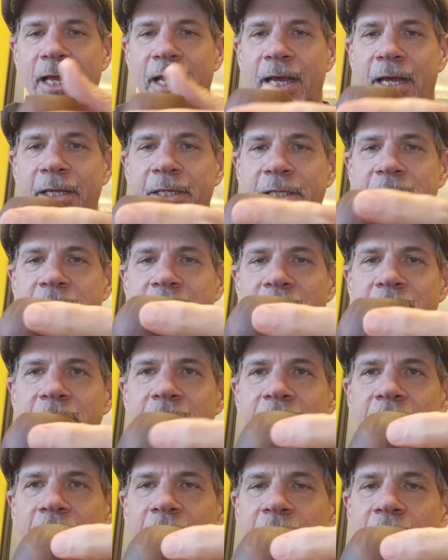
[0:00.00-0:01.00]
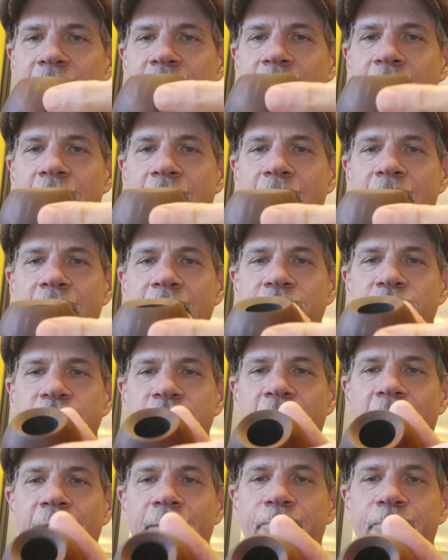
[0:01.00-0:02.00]
And this is the
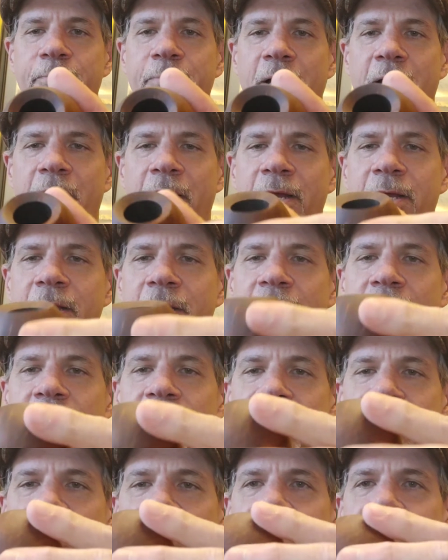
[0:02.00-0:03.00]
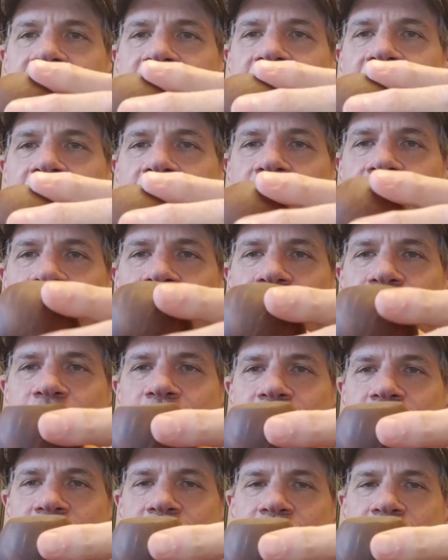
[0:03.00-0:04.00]
shape
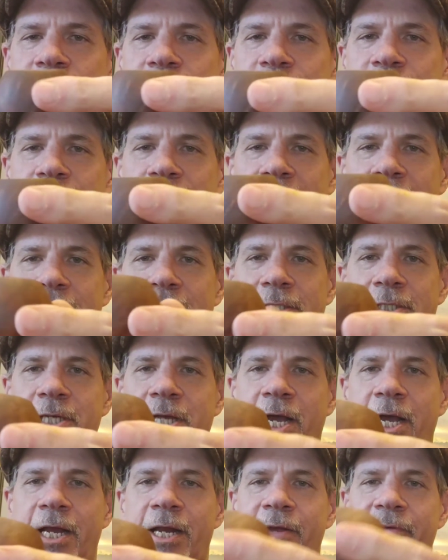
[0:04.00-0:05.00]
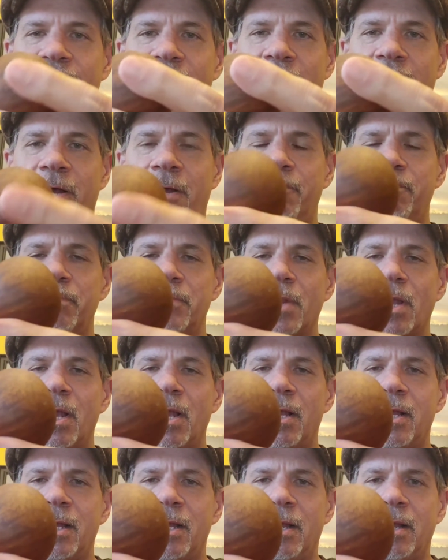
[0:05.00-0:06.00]
1632. It's kind of a
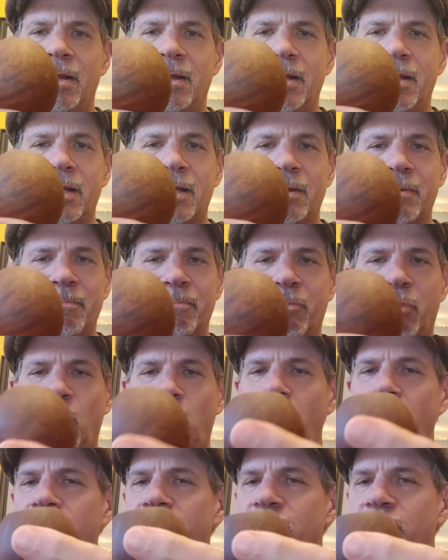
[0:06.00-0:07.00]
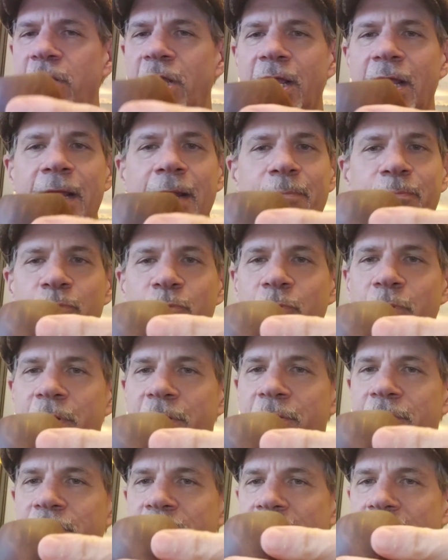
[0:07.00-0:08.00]
ball shape
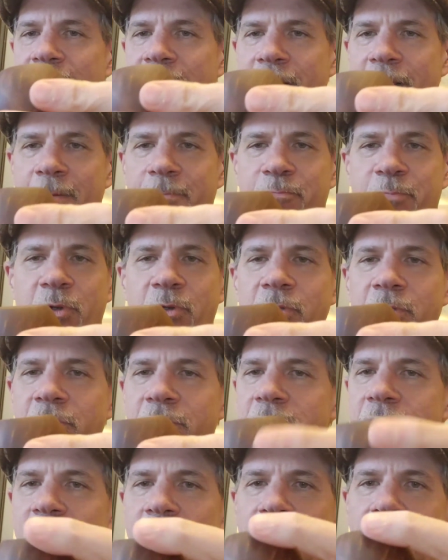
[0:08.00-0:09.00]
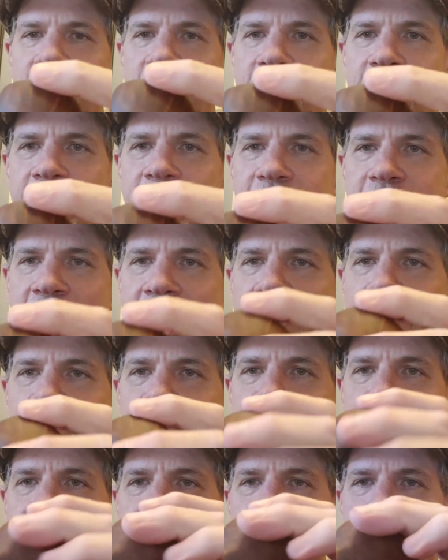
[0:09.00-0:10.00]
with a bulldog
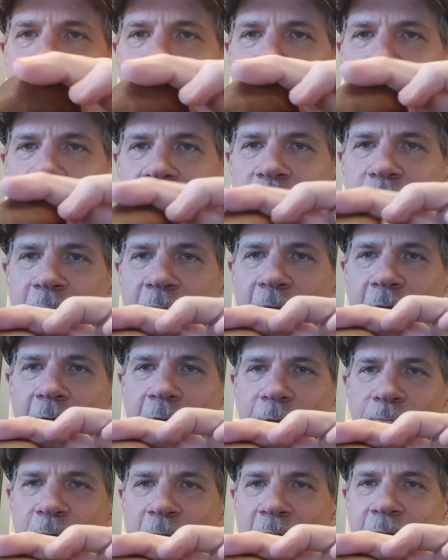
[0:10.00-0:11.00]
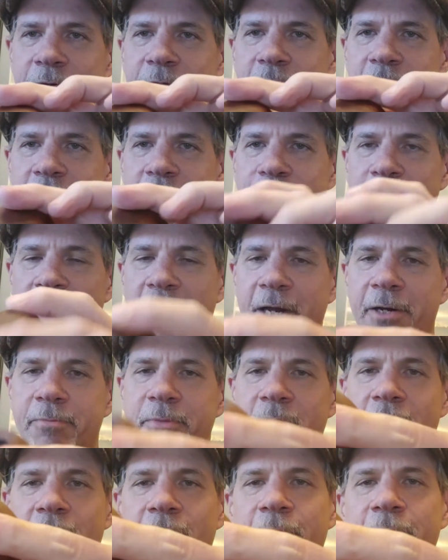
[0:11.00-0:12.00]
diamond up here, but a rounded bottom
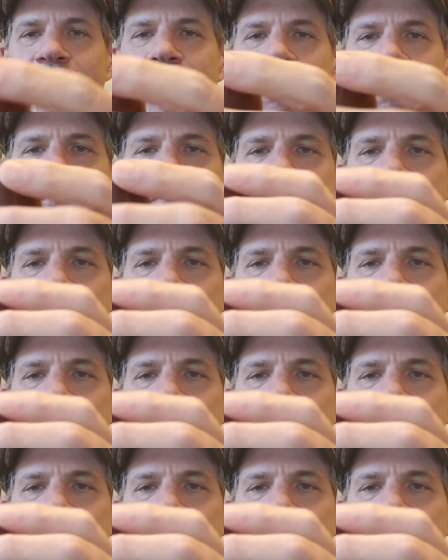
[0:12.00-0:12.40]
here.